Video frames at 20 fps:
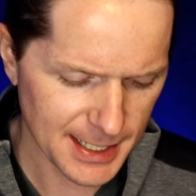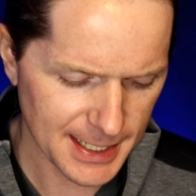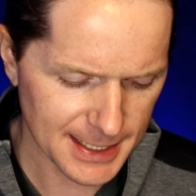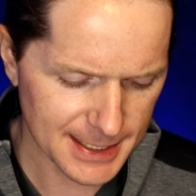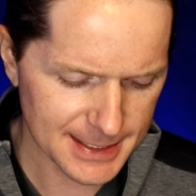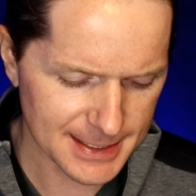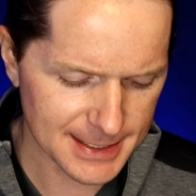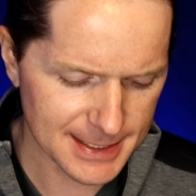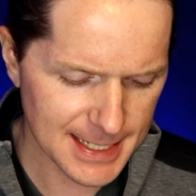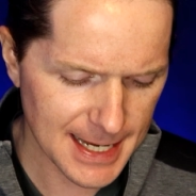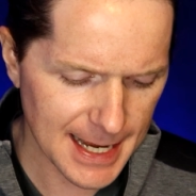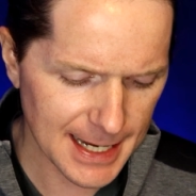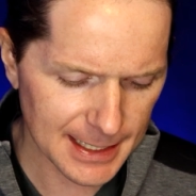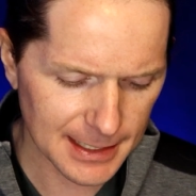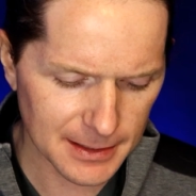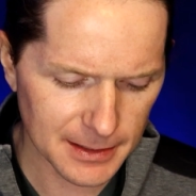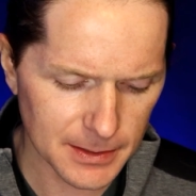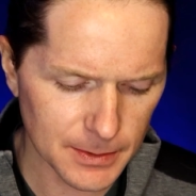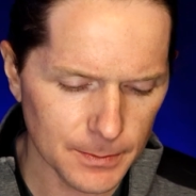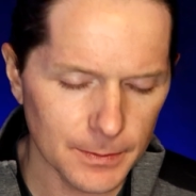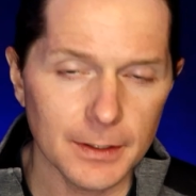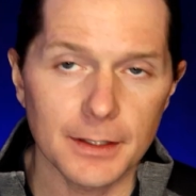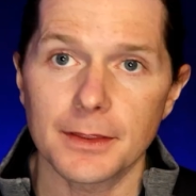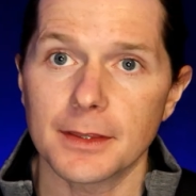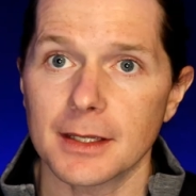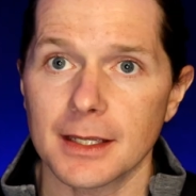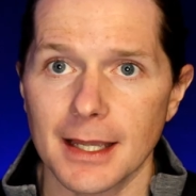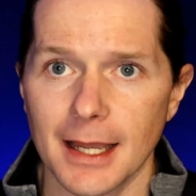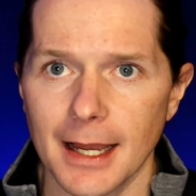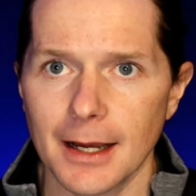exactly
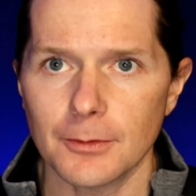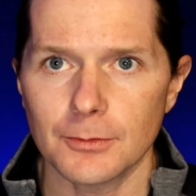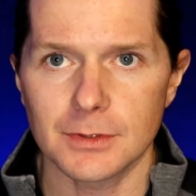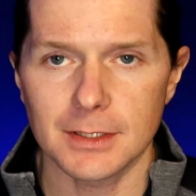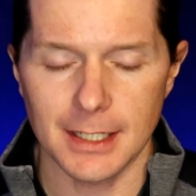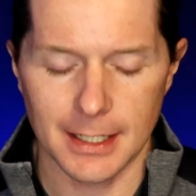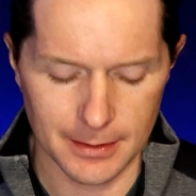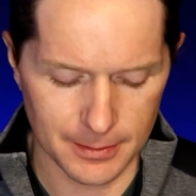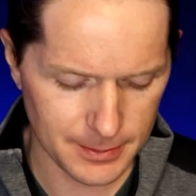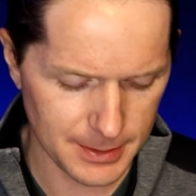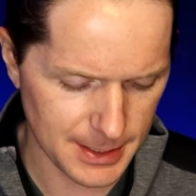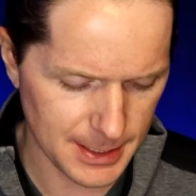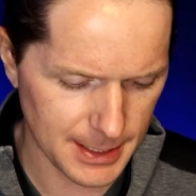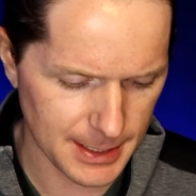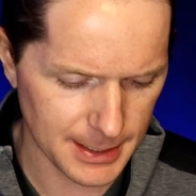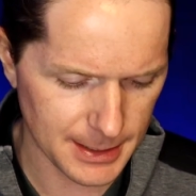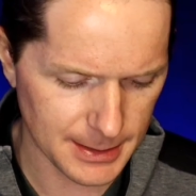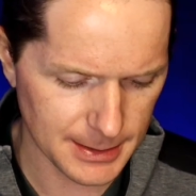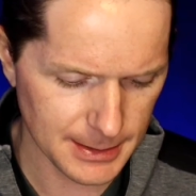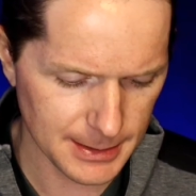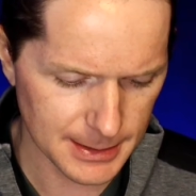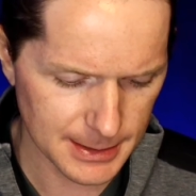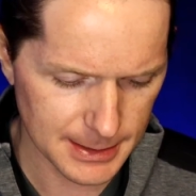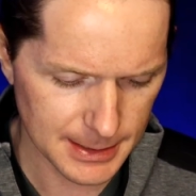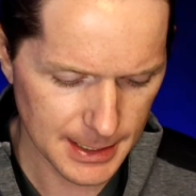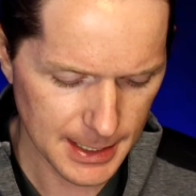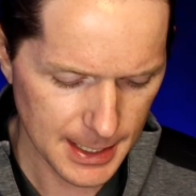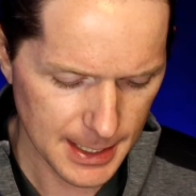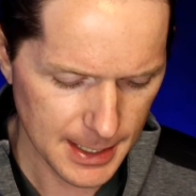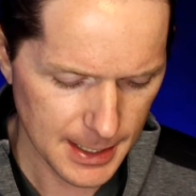what the countdown
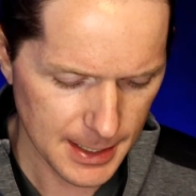is